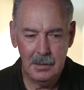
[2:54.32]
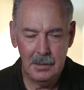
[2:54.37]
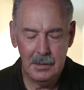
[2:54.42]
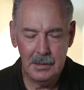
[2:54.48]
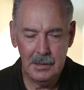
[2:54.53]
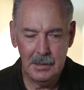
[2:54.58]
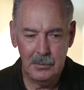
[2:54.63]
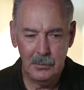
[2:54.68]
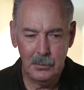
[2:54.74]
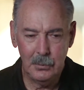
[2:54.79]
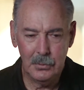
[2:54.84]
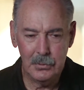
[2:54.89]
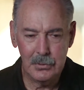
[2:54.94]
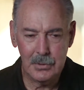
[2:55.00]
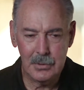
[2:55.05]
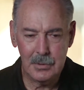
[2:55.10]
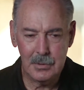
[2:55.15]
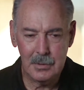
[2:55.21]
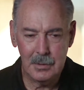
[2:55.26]
it
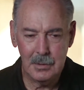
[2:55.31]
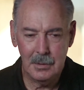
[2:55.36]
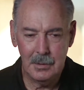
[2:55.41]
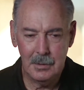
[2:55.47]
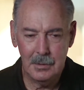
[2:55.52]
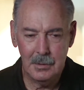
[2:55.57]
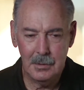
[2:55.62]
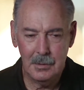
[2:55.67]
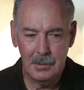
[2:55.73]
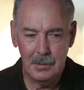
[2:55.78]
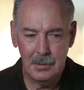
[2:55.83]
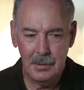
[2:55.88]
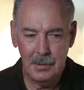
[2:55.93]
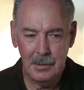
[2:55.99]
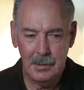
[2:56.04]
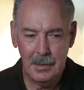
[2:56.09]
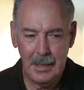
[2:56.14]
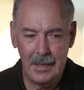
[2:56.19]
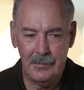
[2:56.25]
was
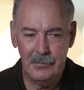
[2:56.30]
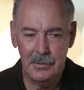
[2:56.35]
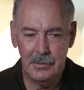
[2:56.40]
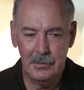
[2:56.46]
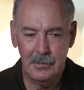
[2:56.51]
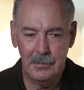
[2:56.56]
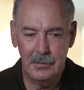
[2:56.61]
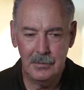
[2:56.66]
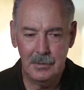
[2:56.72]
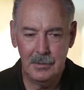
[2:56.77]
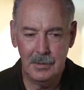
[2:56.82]
having